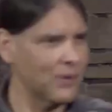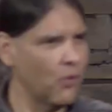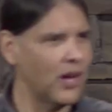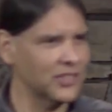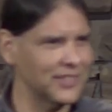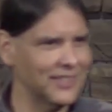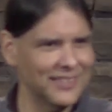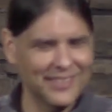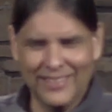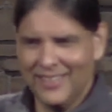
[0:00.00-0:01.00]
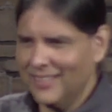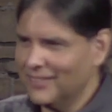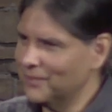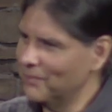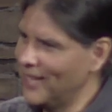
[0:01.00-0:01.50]
be watching. I
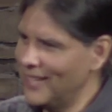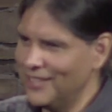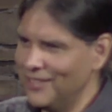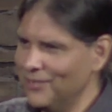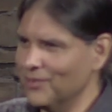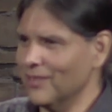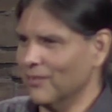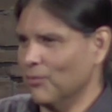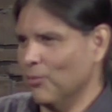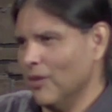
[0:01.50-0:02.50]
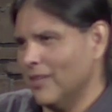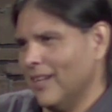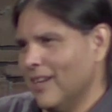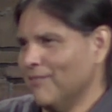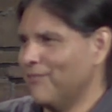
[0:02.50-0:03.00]
said, Man, you are
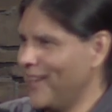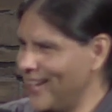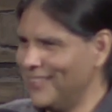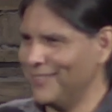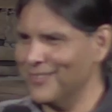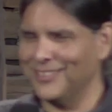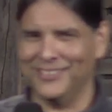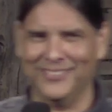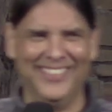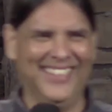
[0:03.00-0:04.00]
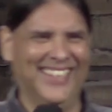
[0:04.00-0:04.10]
working on faith, aren't you?